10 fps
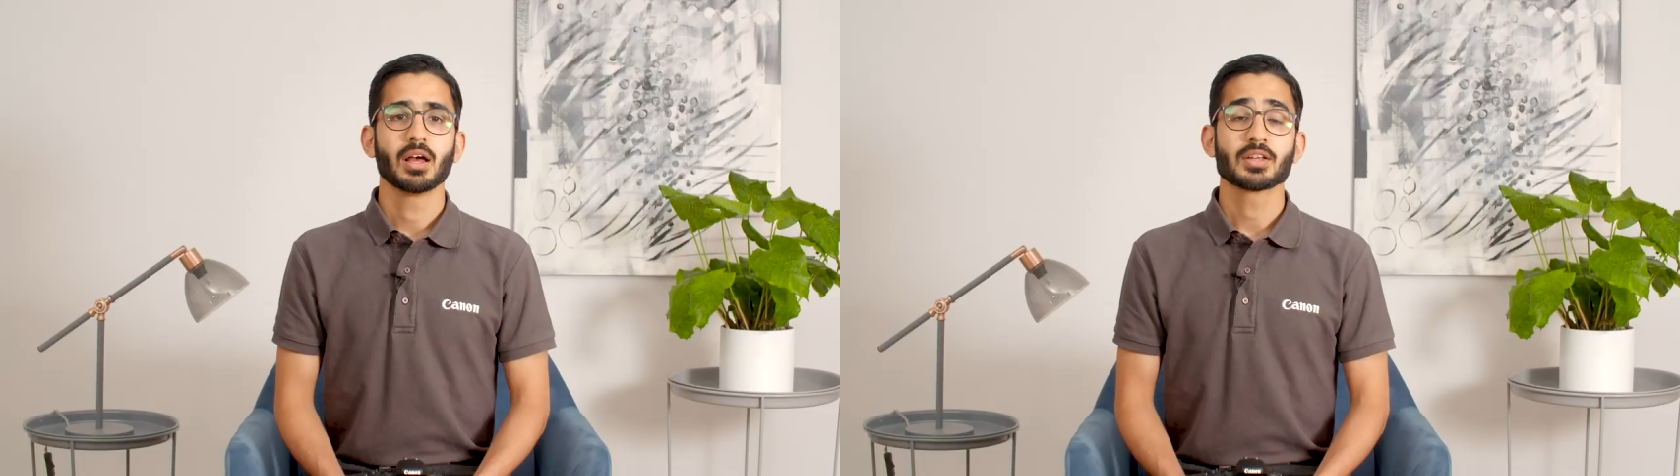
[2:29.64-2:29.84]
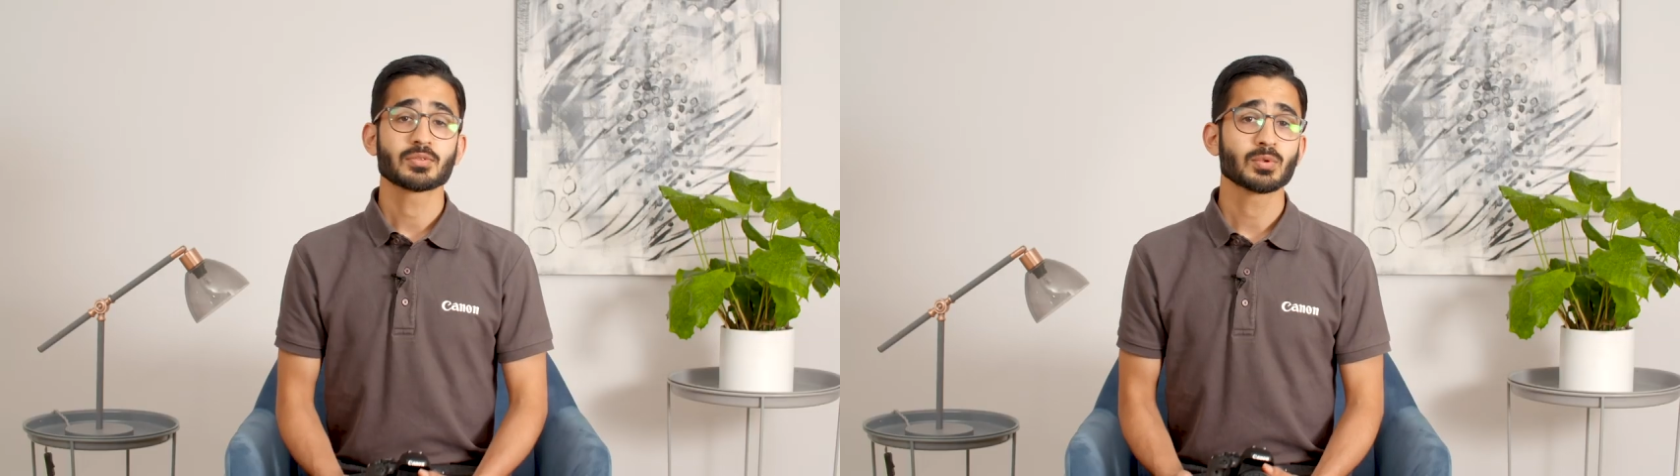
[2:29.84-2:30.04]

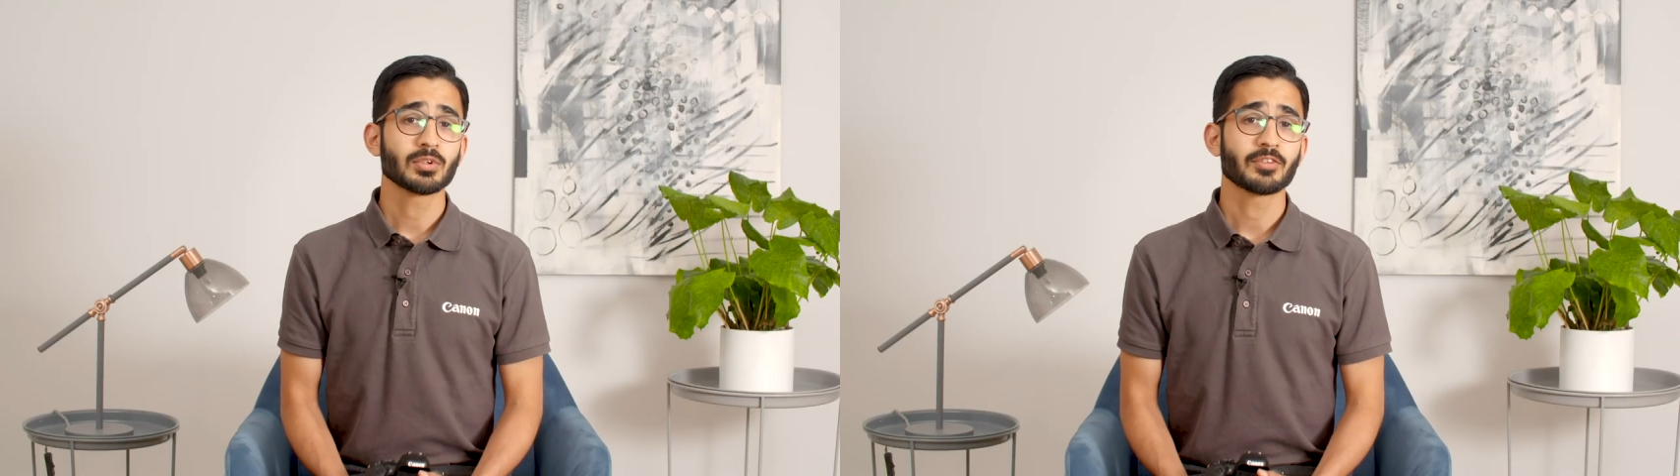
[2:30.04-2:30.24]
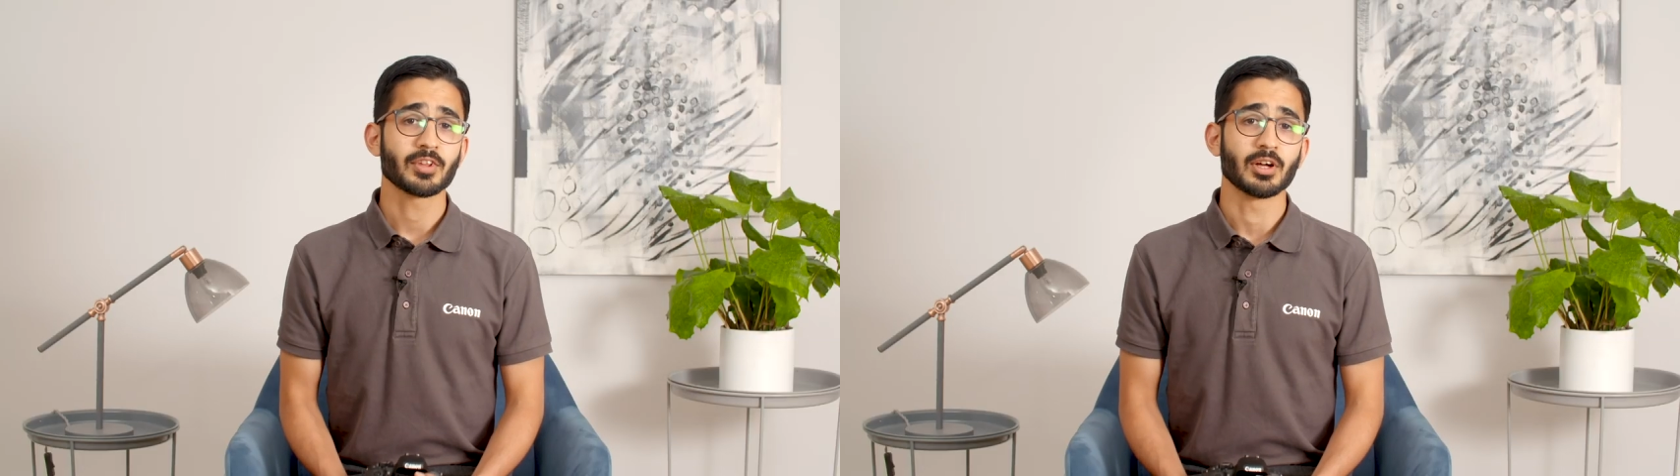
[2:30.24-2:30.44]
As a
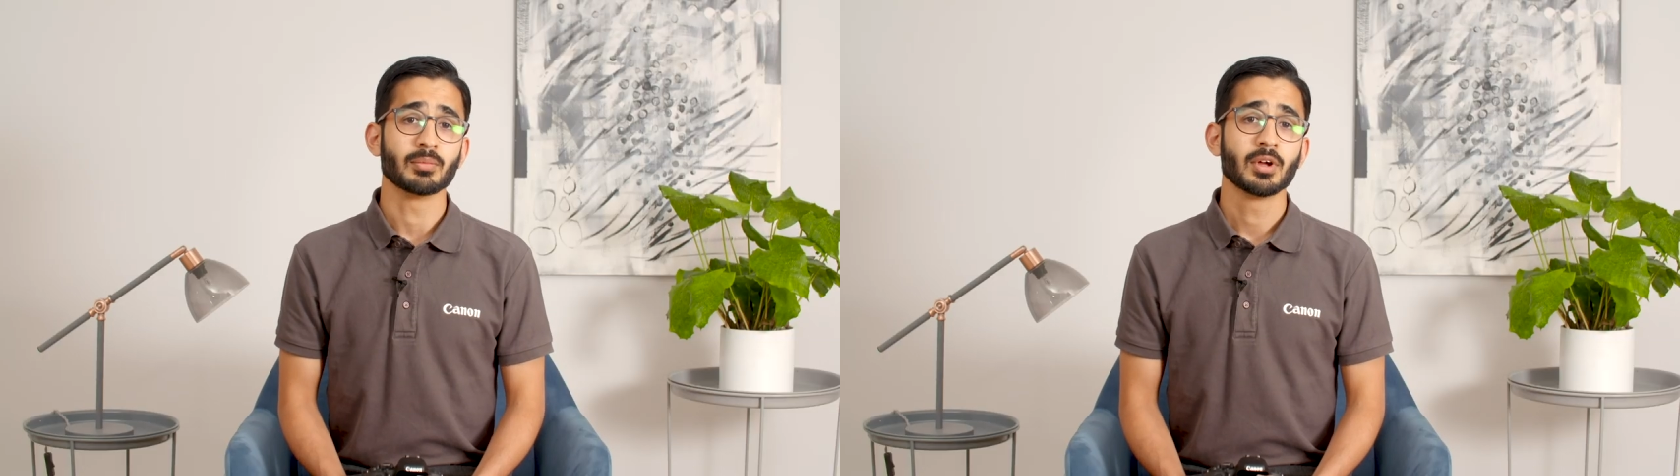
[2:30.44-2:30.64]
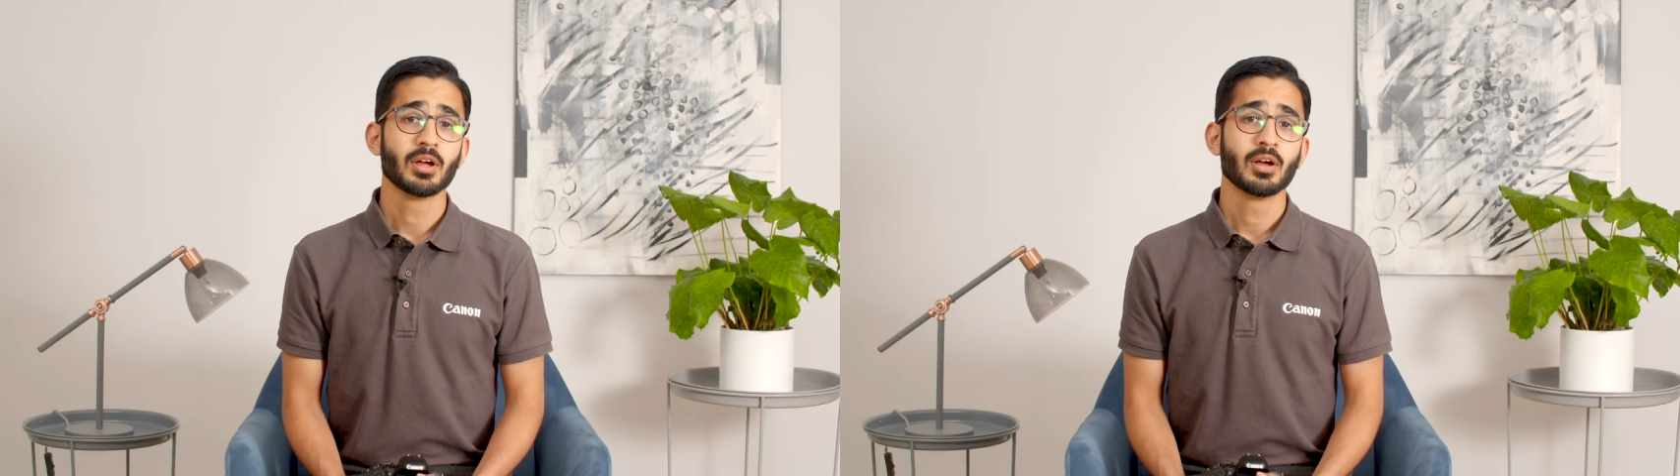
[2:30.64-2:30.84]
rule of
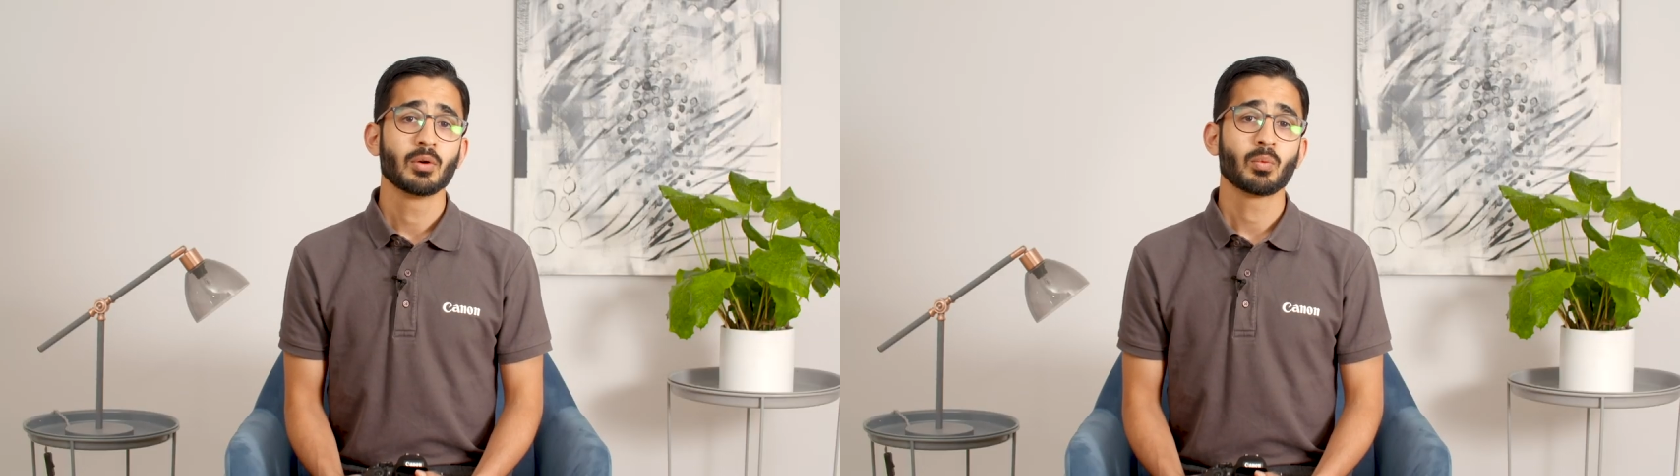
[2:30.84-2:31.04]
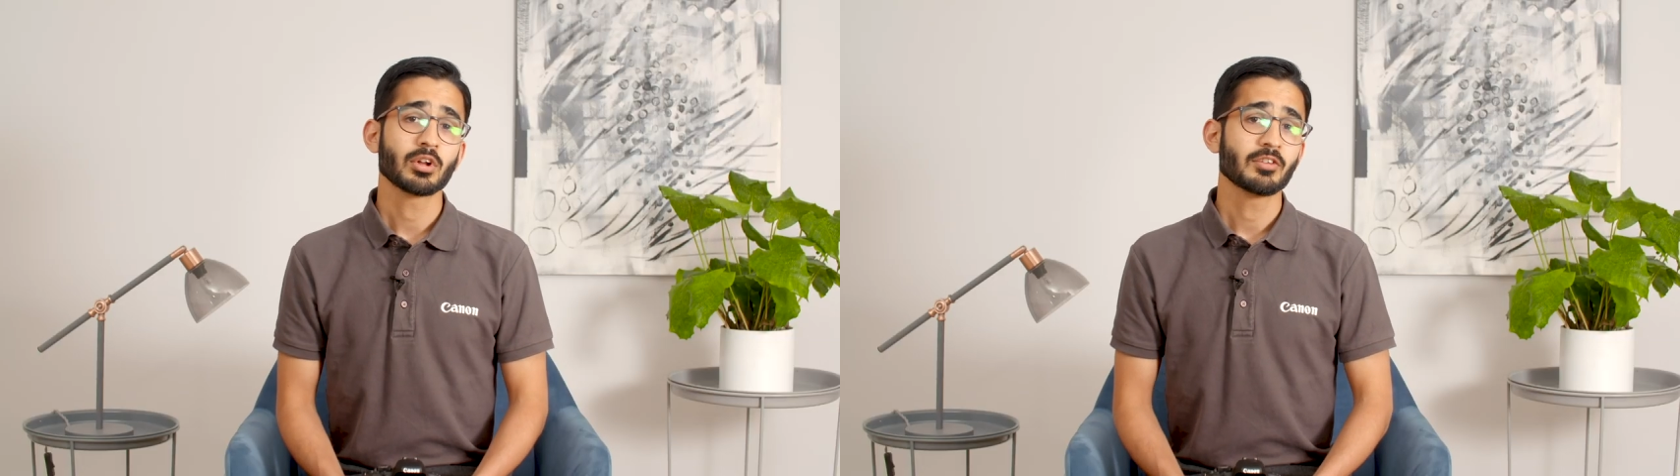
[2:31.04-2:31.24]
thumb, one